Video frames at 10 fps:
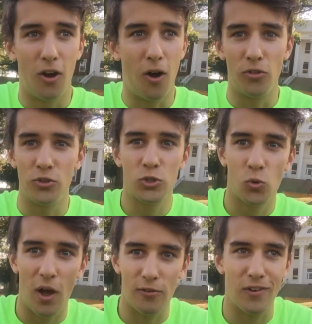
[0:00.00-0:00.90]
on the
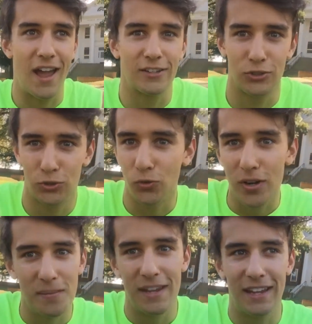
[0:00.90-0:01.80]
squat rack
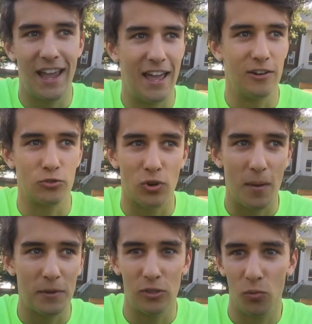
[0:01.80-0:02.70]
screaming and
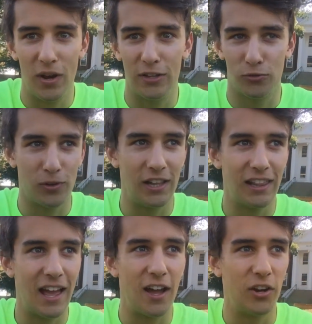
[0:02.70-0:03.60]
dropping the weights really
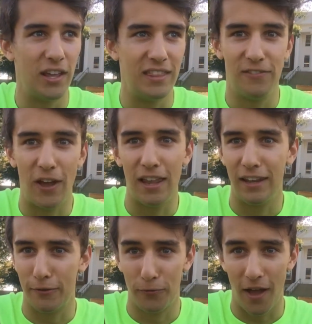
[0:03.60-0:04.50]
loud, and they've got
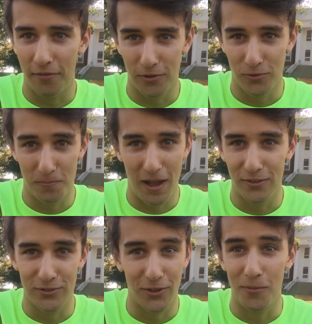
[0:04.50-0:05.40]
like five hundred
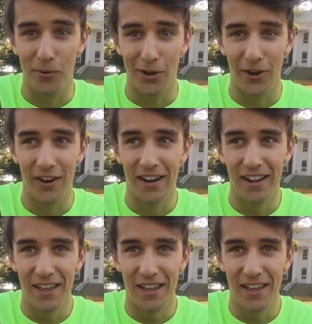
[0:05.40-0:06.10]
pounds on the bar.